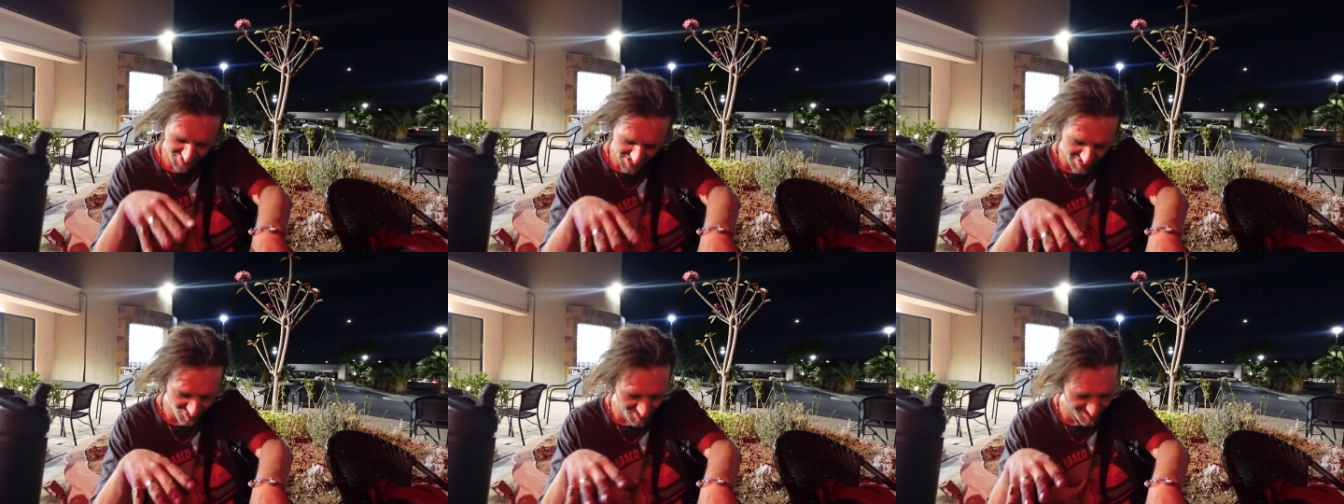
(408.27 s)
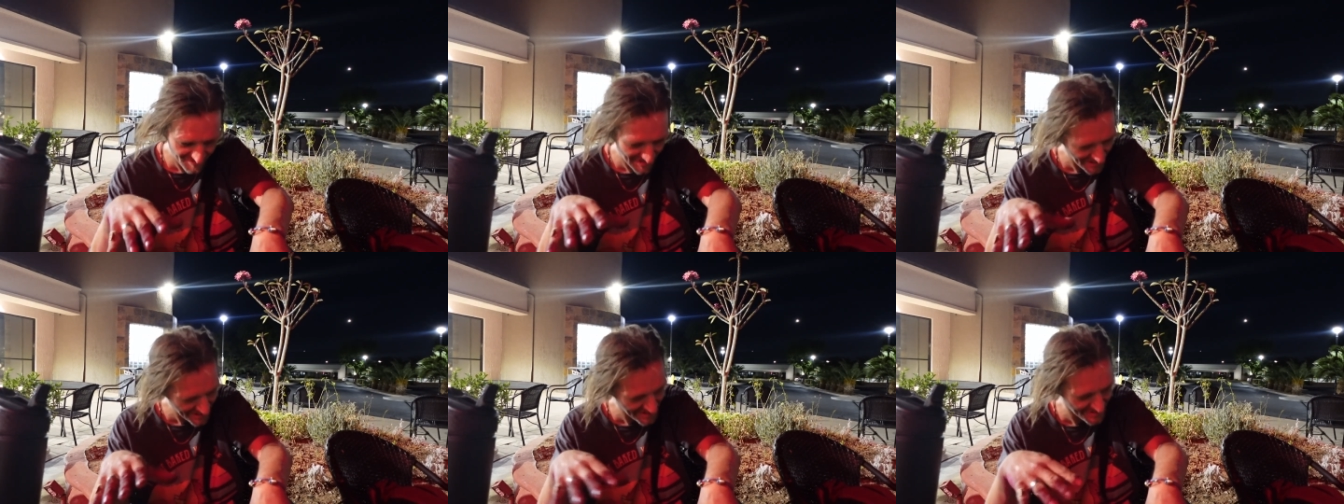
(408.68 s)
They will
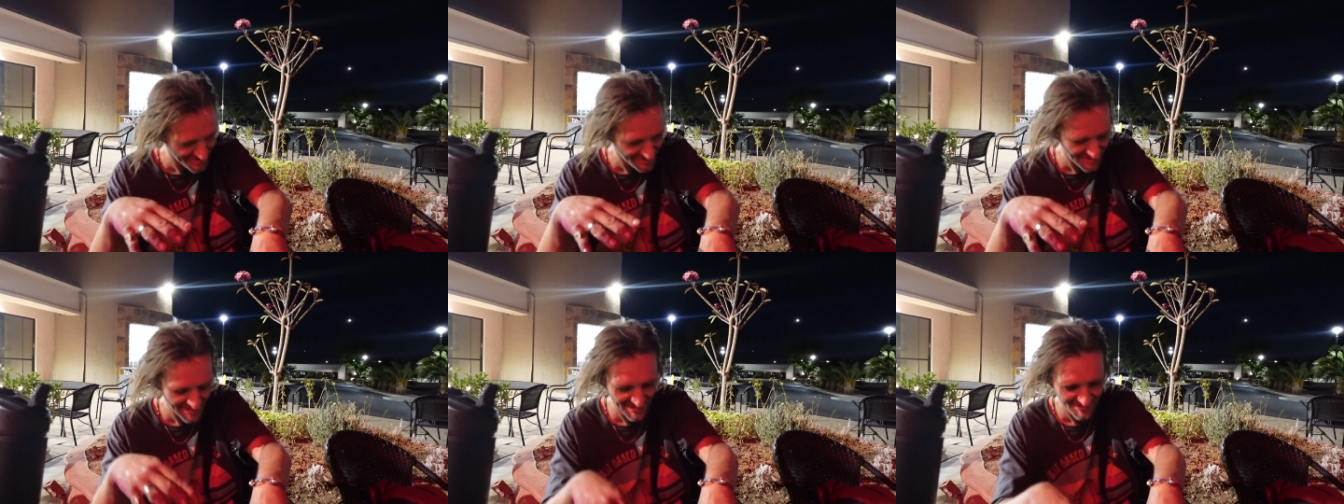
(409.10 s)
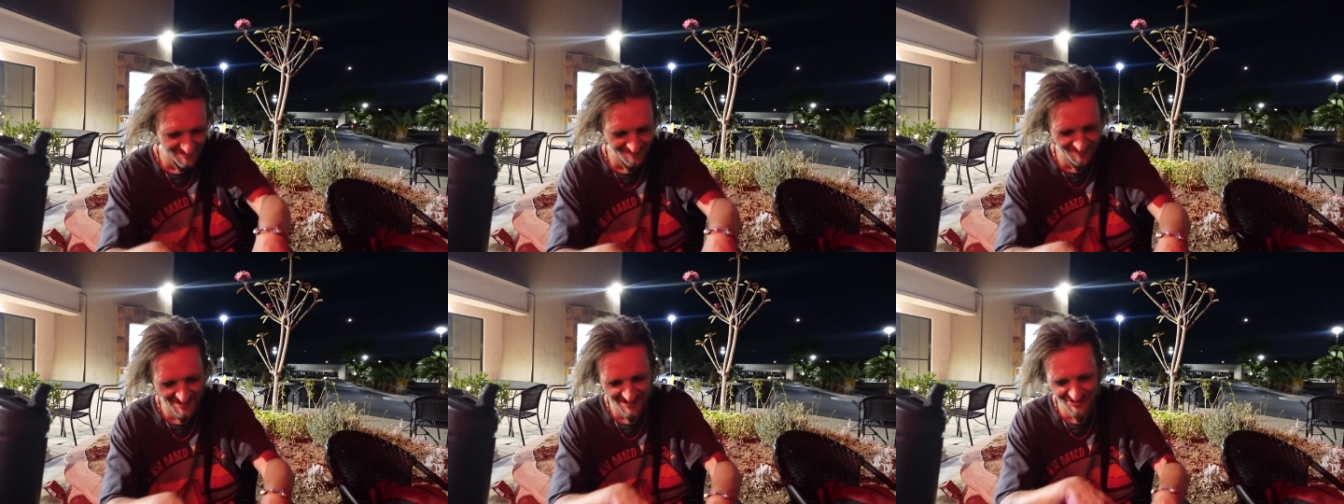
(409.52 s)
find, they'll
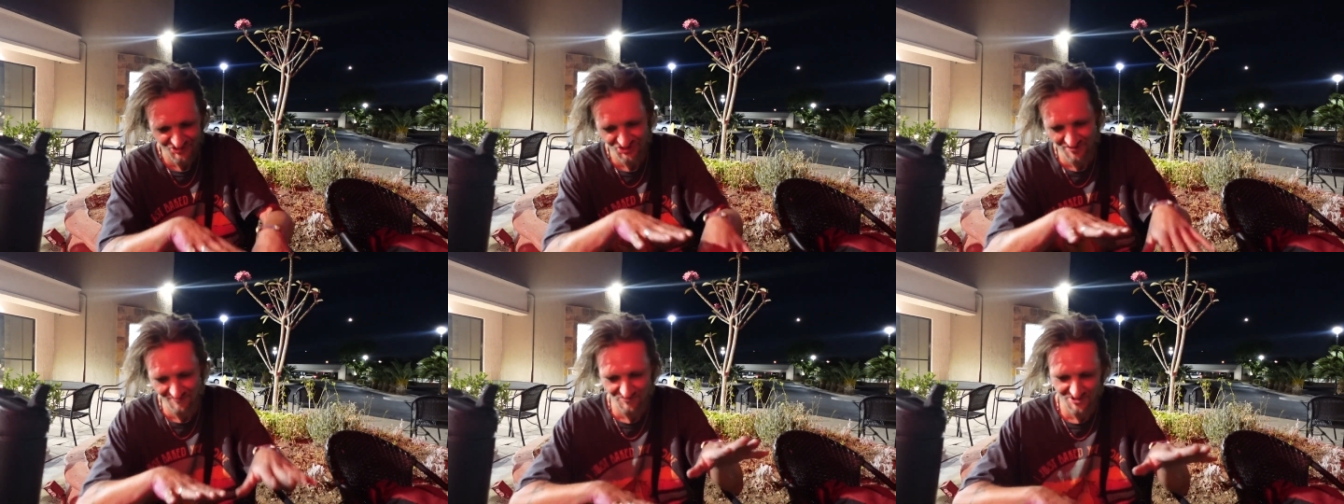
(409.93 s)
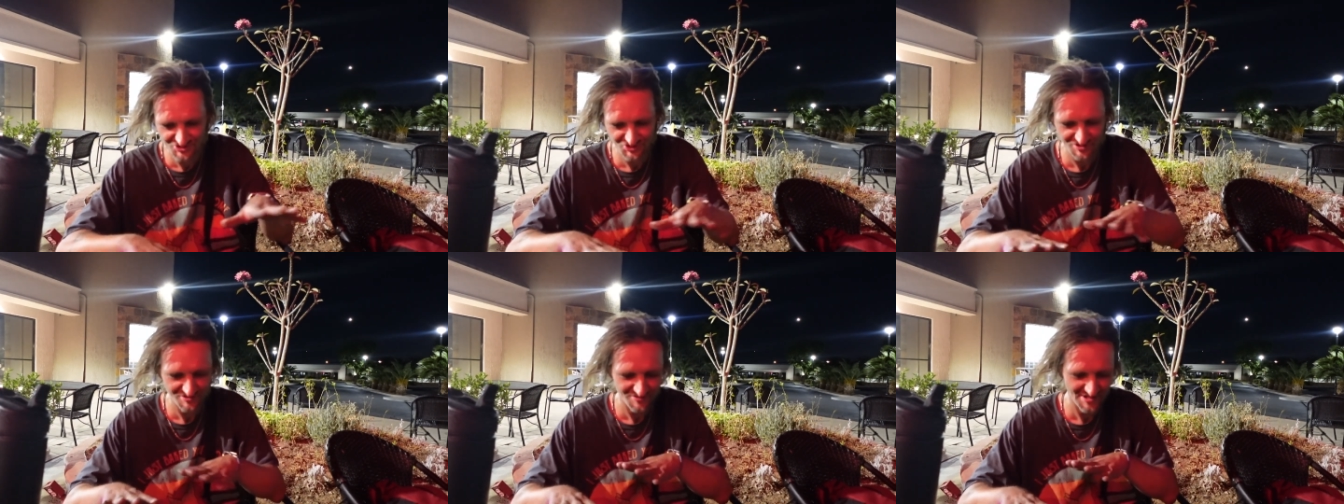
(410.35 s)
find some
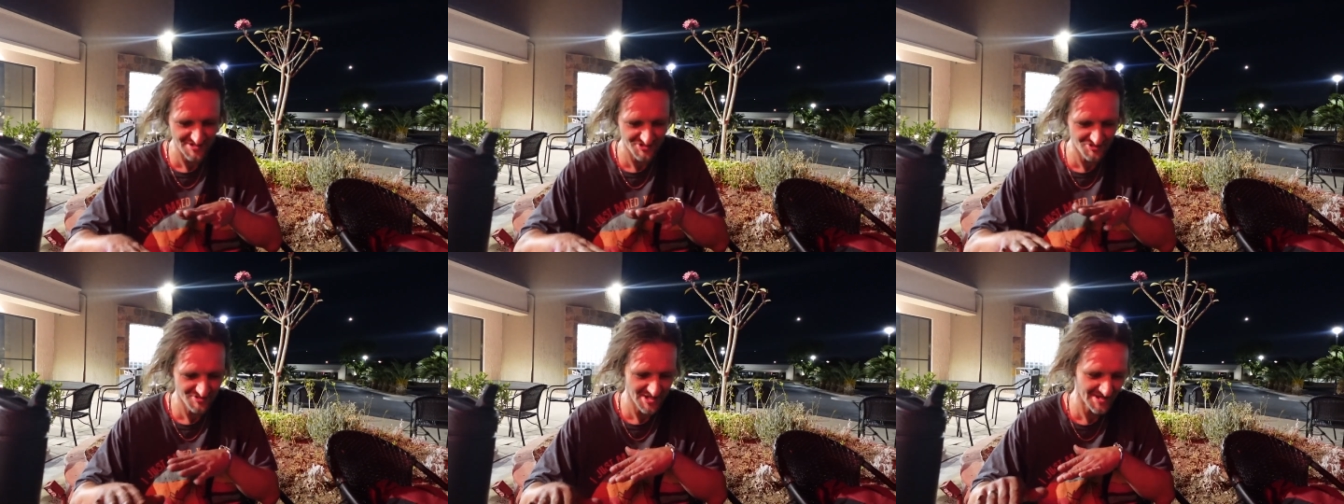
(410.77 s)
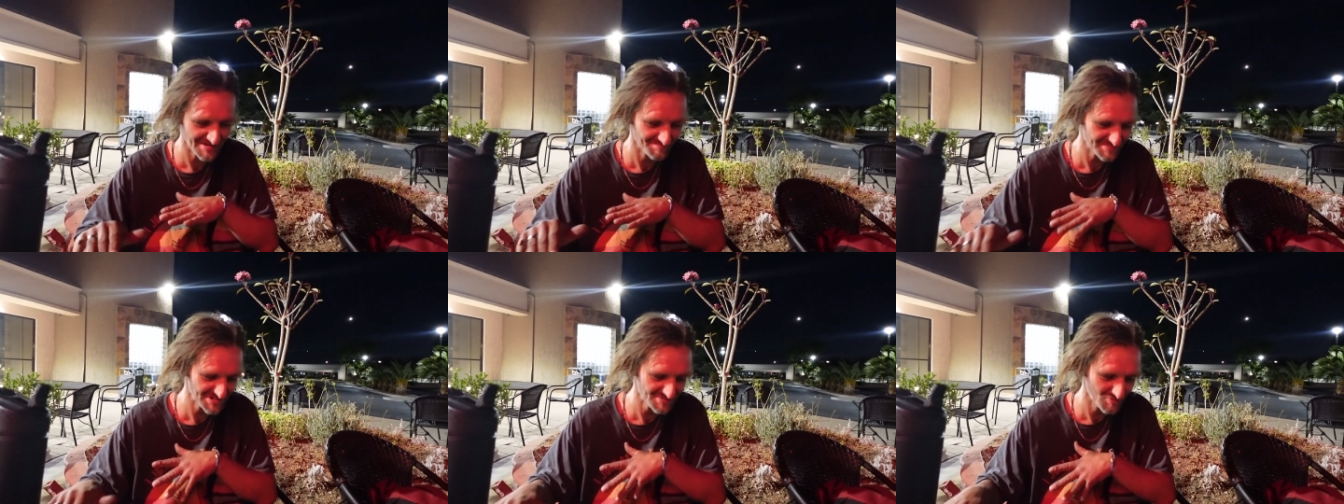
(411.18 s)
reason that you
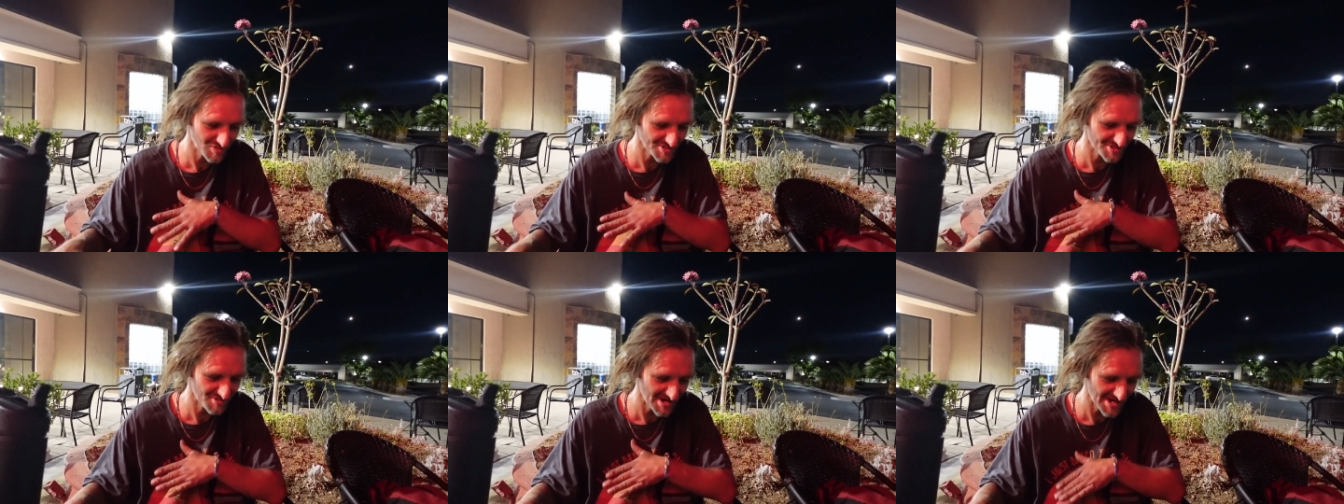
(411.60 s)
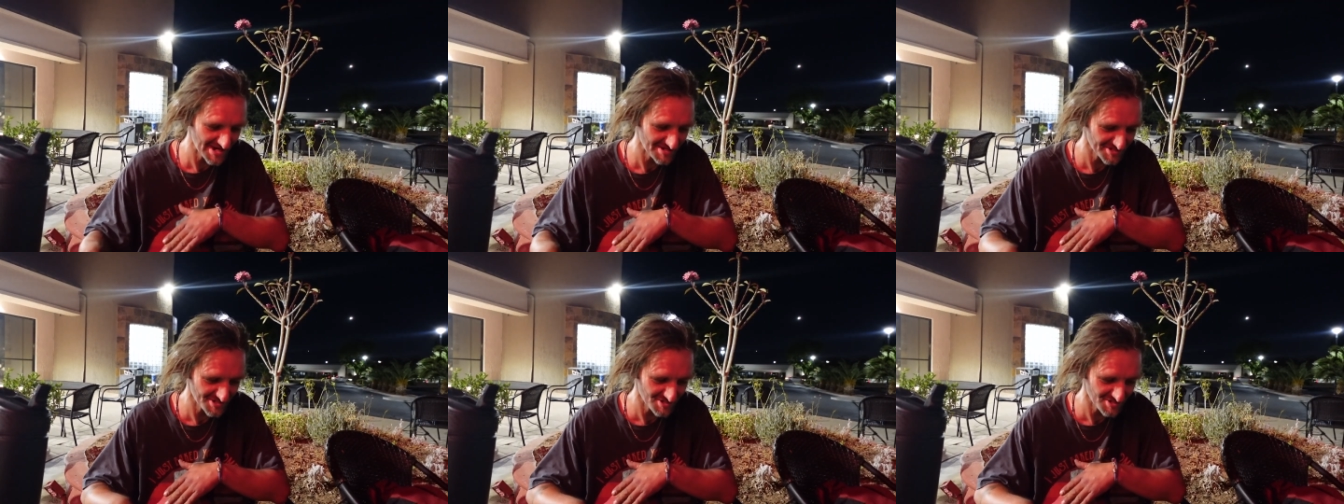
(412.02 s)
can't be where you're at,